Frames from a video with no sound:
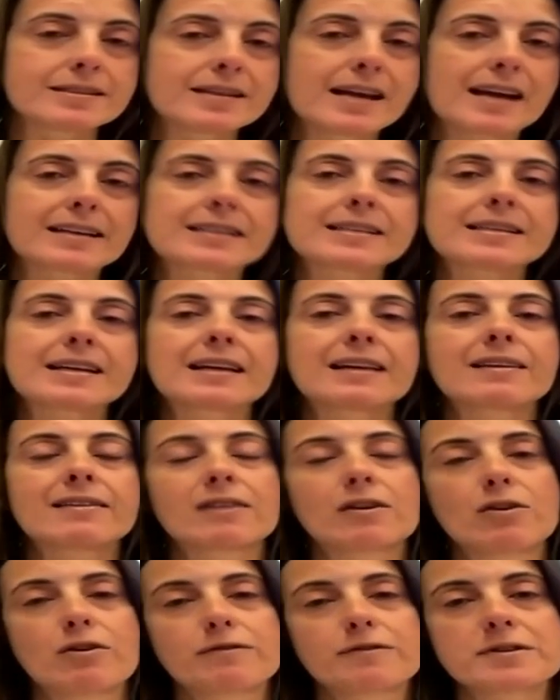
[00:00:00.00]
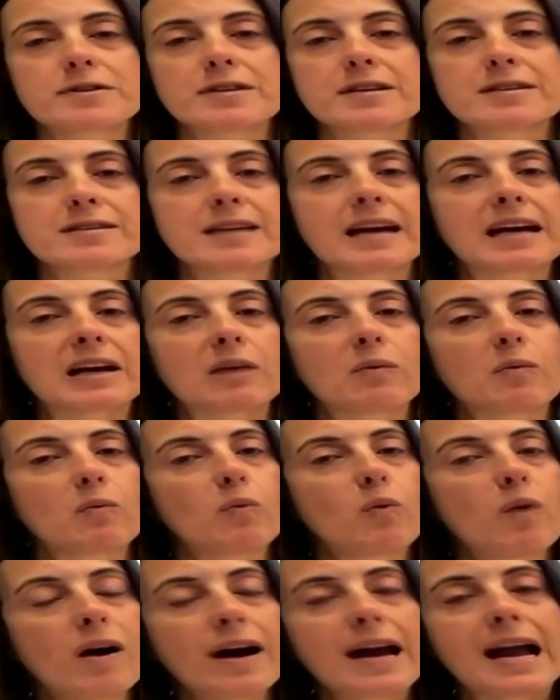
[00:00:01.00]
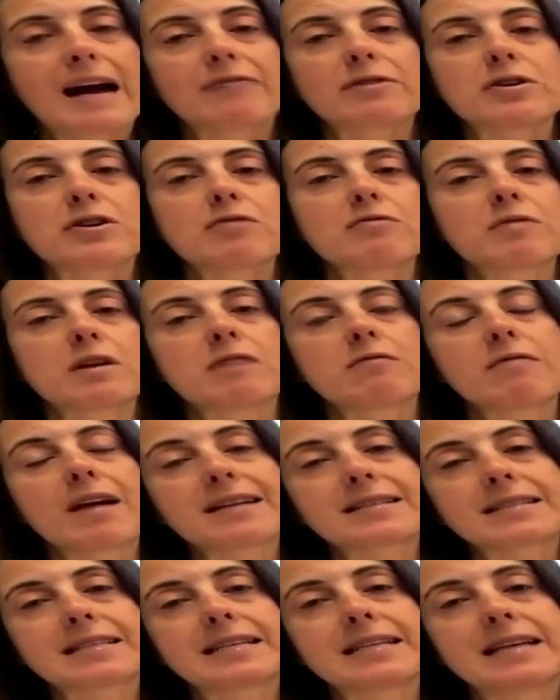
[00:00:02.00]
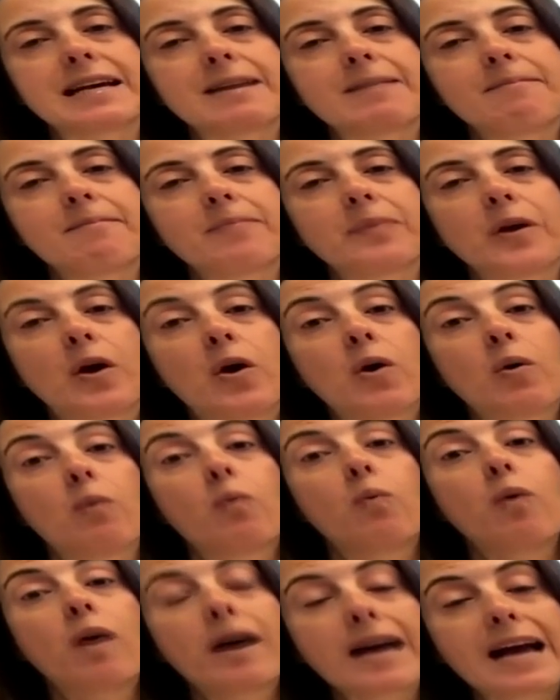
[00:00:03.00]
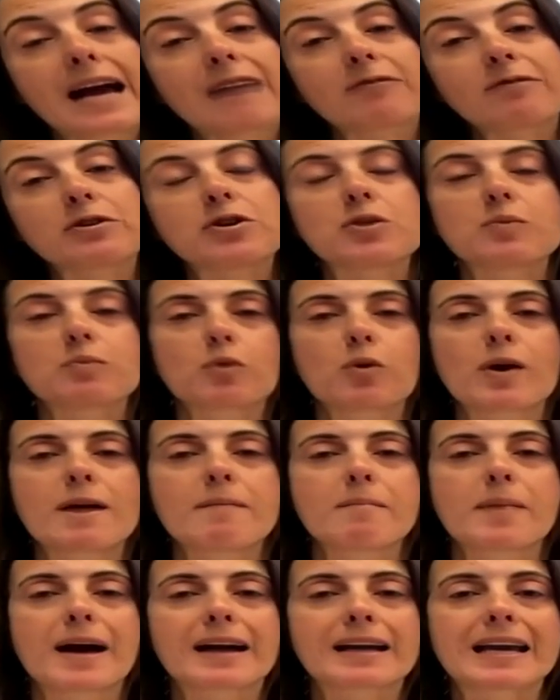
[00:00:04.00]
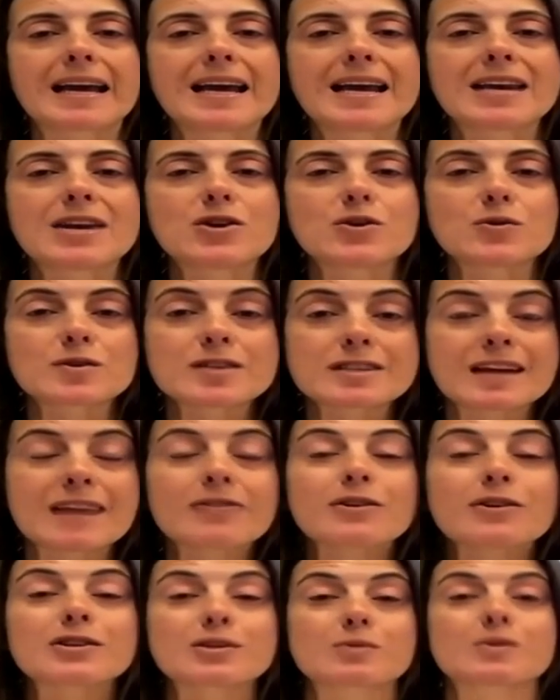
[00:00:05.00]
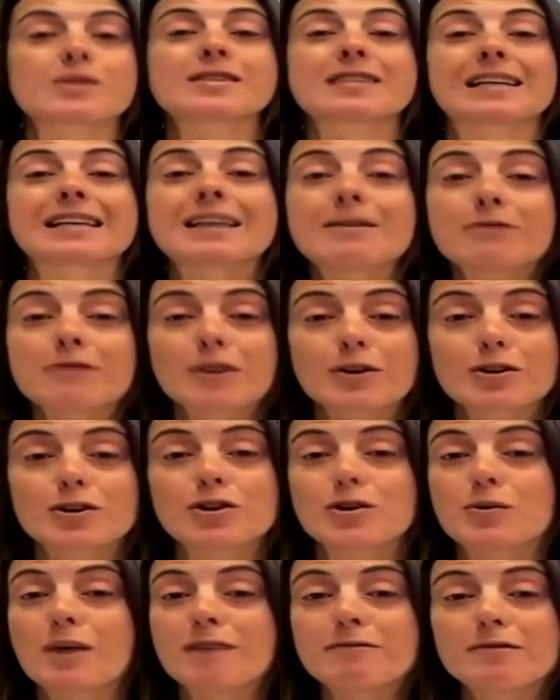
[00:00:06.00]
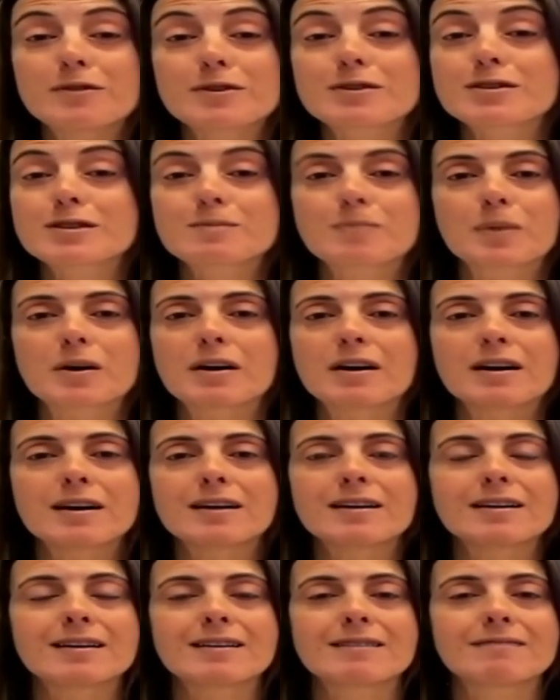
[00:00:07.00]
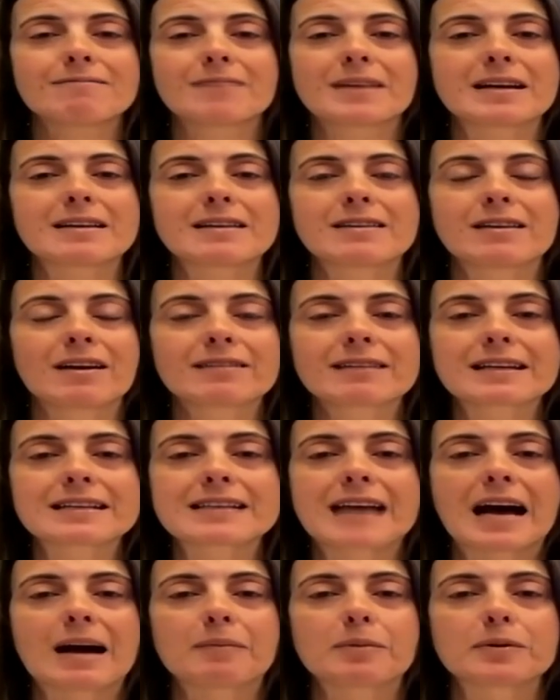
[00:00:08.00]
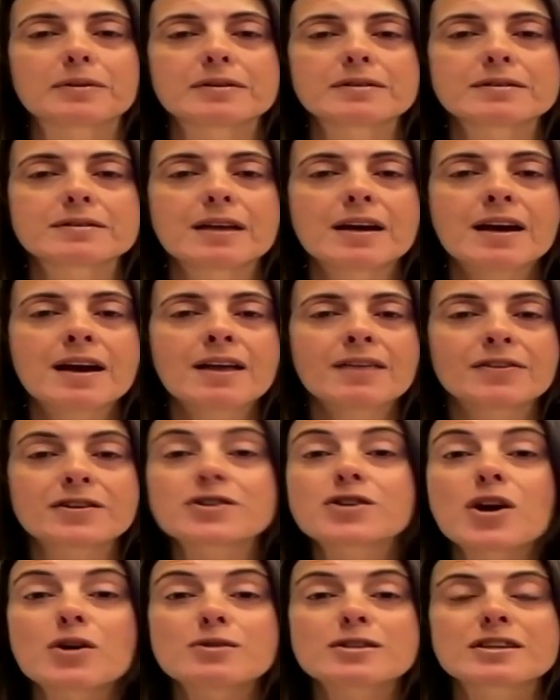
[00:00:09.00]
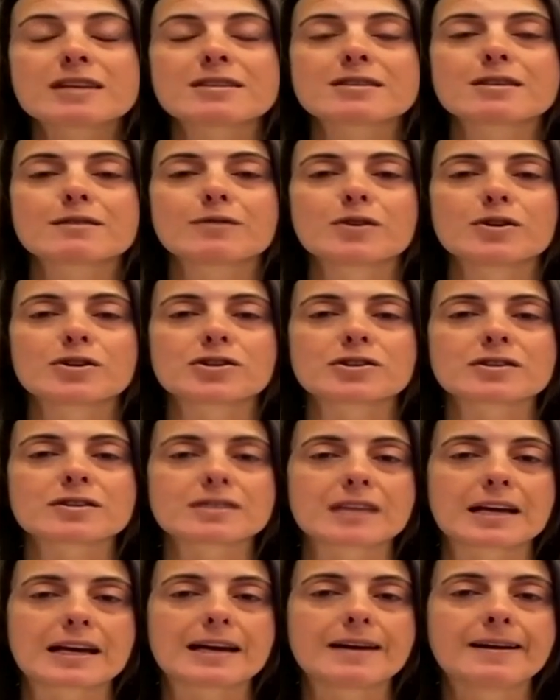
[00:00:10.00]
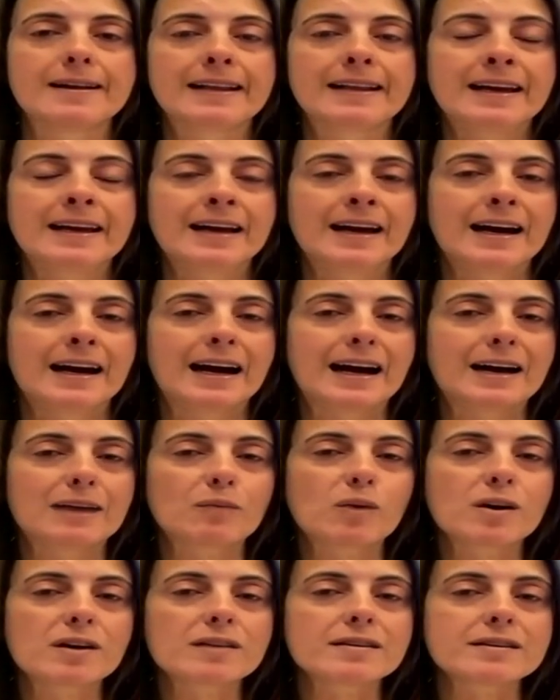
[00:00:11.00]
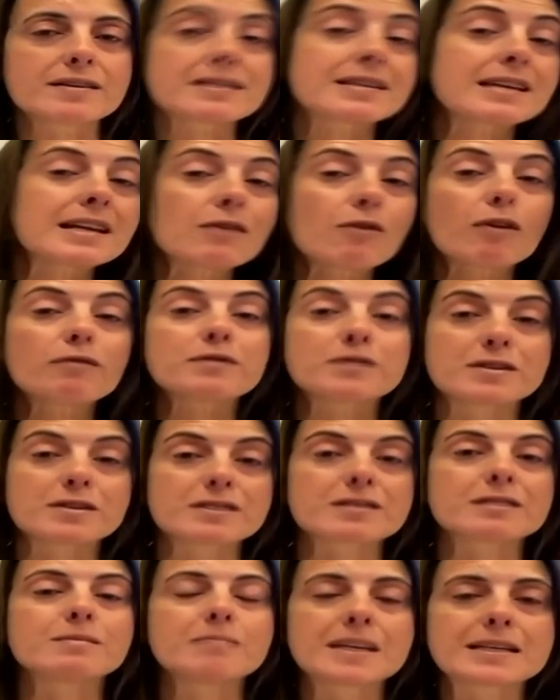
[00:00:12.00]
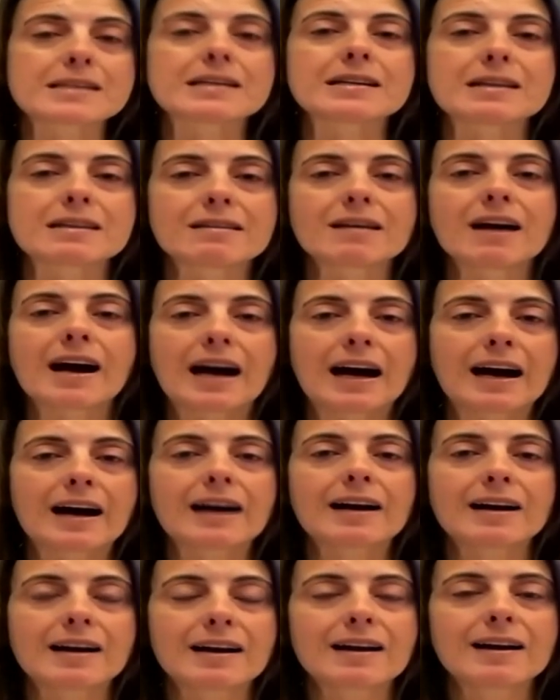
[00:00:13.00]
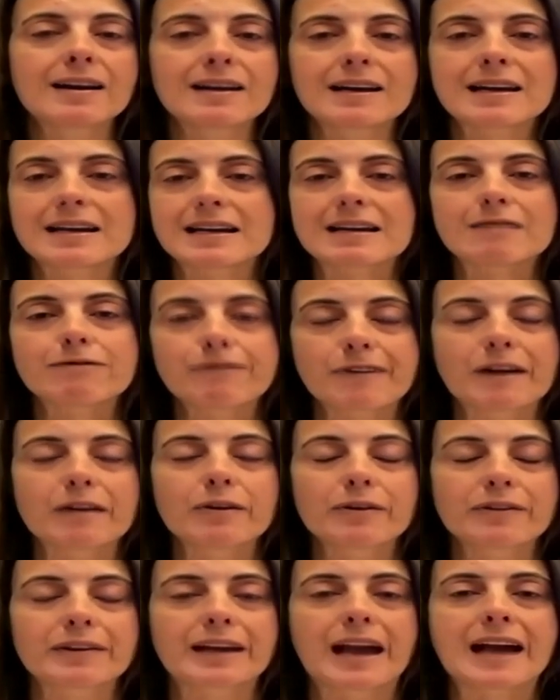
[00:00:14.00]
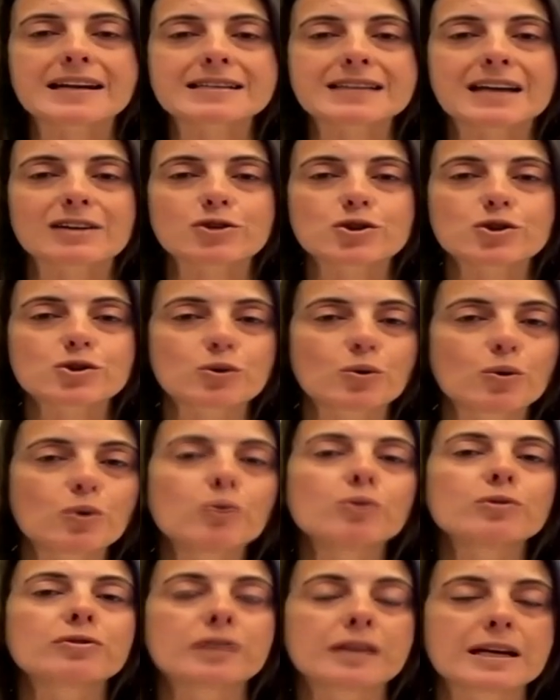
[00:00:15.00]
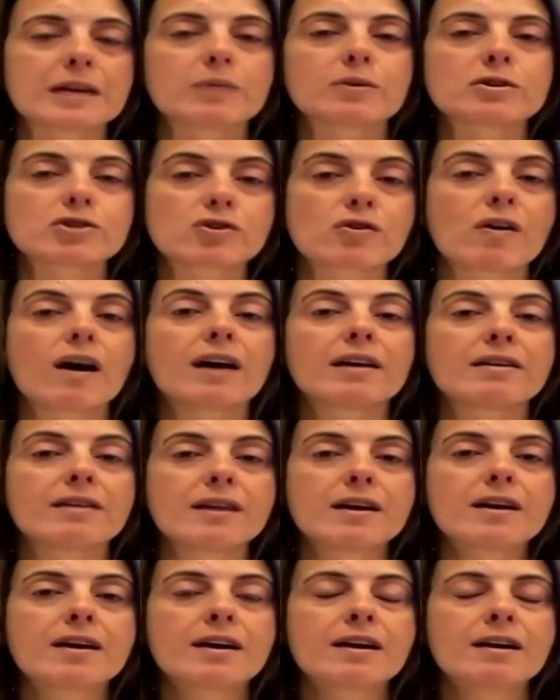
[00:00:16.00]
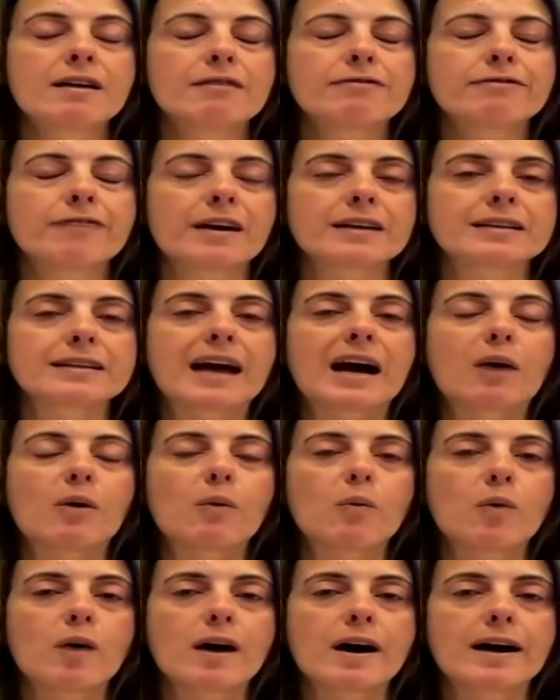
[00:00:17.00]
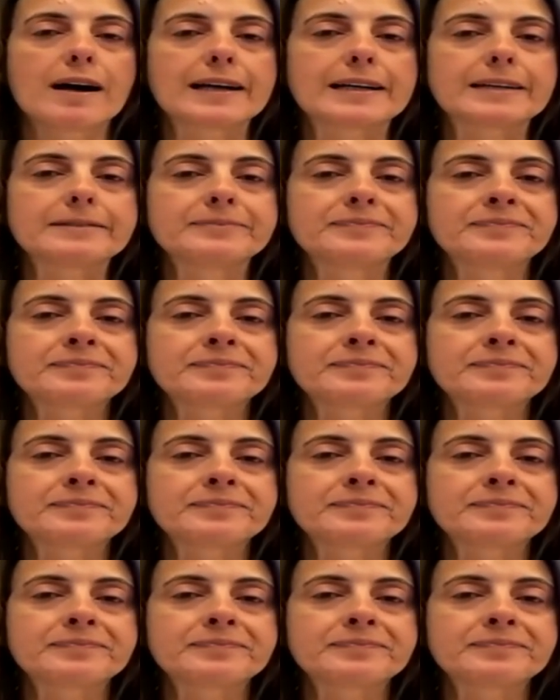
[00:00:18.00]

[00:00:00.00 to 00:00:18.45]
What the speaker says: texting the officer saying, why haven't you rearrested him? Why haven't you brought him back in? You said this was significant new evidence, but nothing's happened. There's no sense of urgency. And one of the senior officers admitted that he felt the case had stalled and he would try and find out why.